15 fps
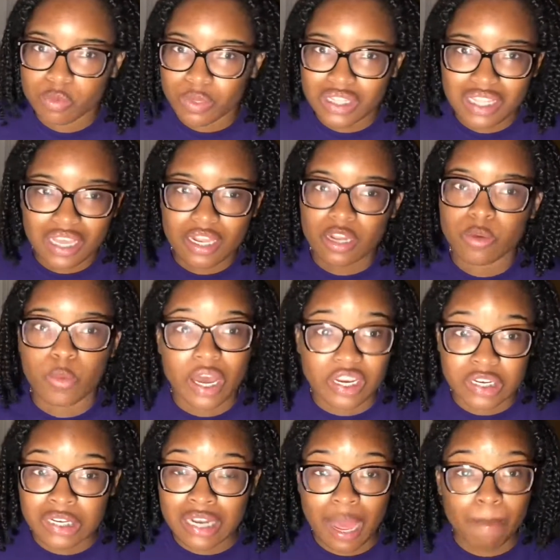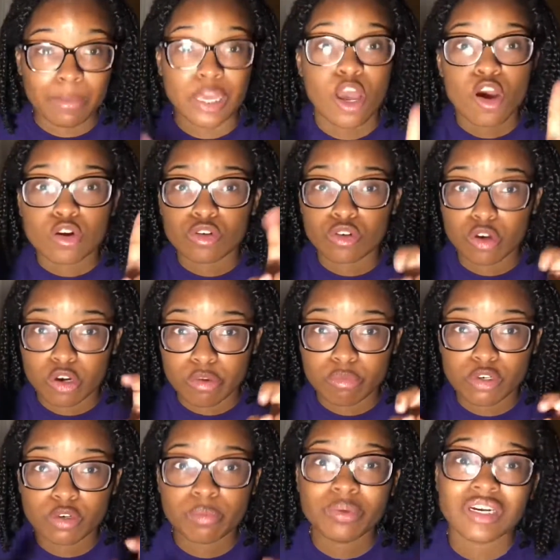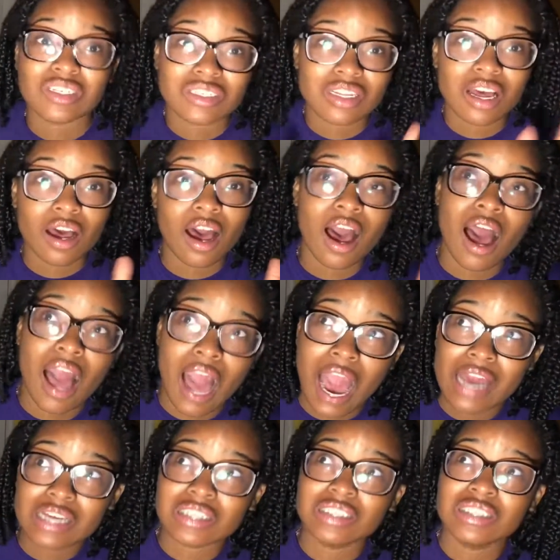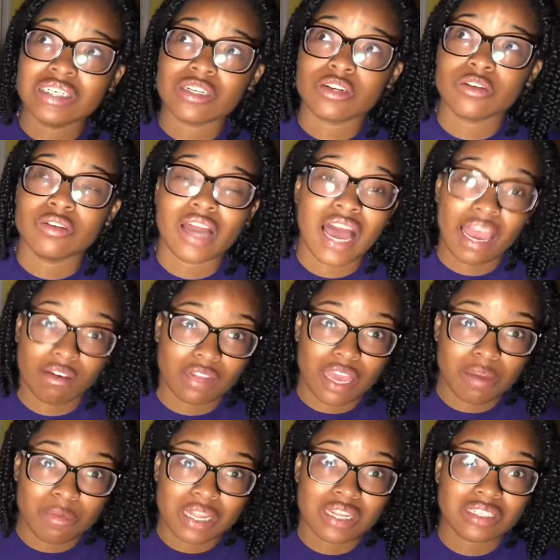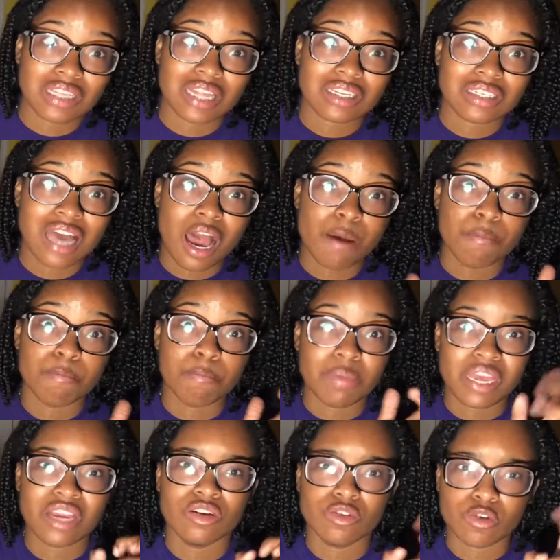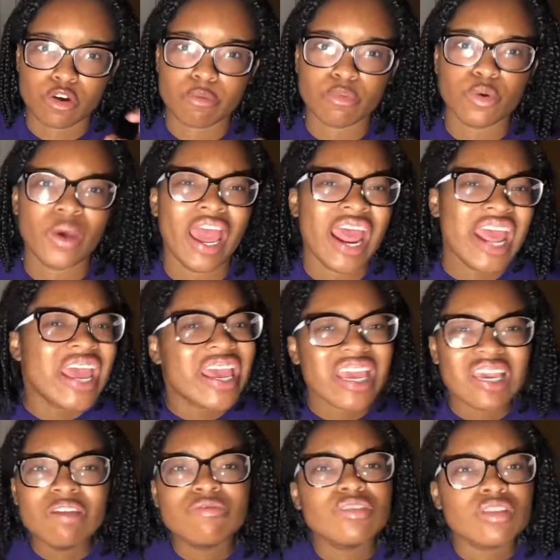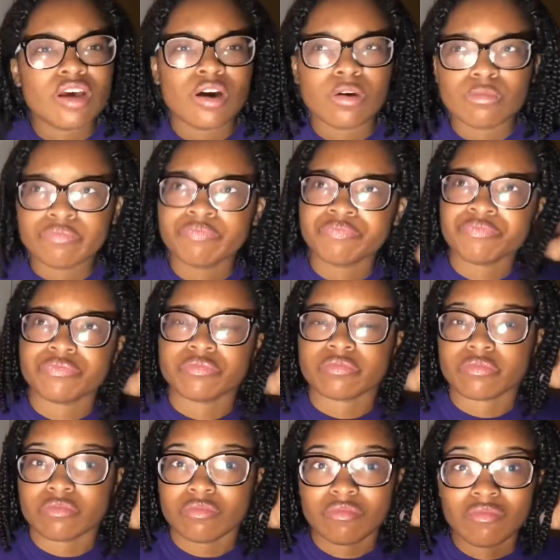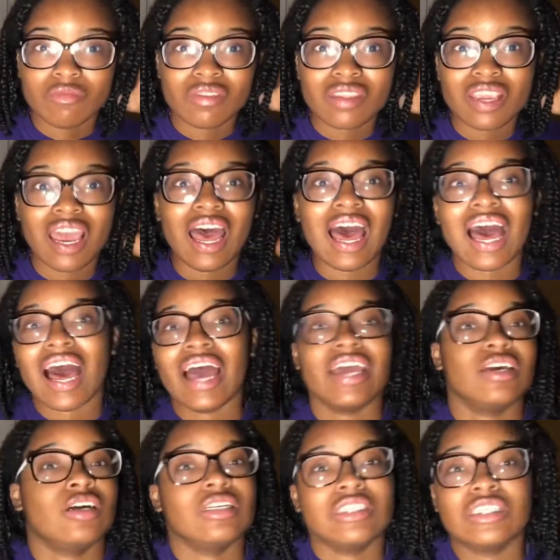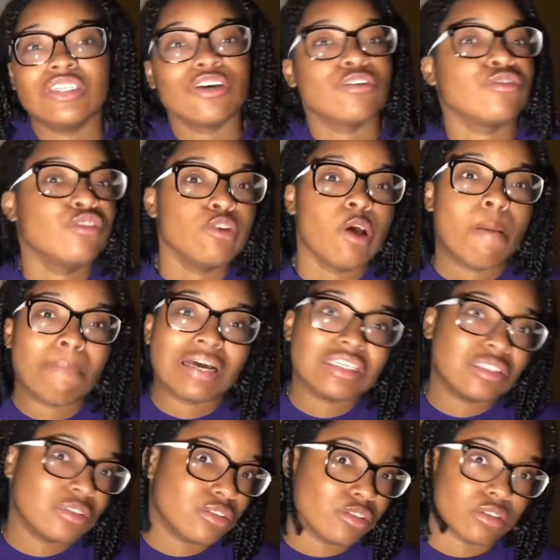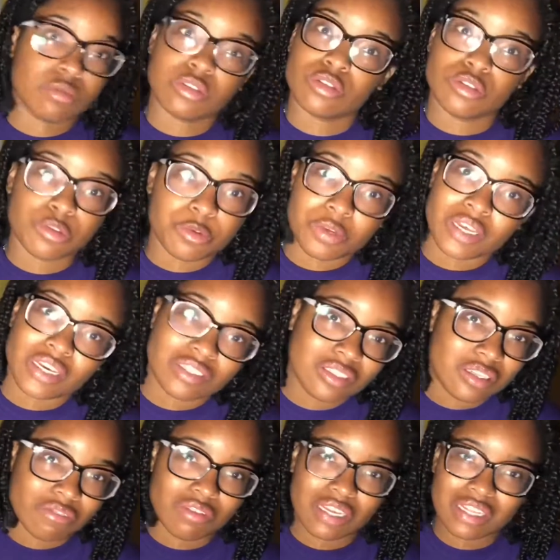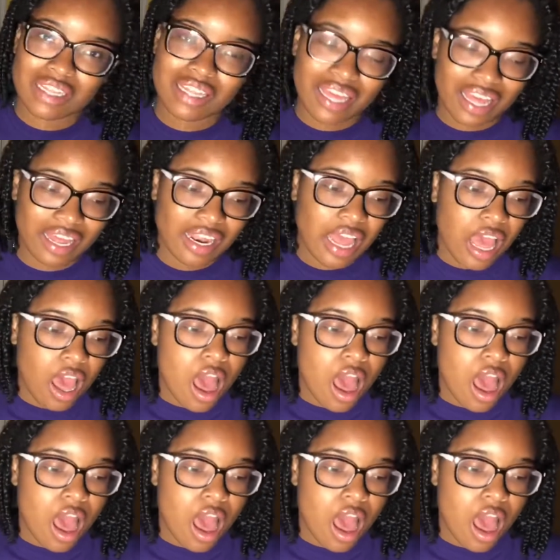with it and why I could not be normal, because I considered not having diabetes at the time being normal, even though I could still do what my sisters was doing and stuff like that.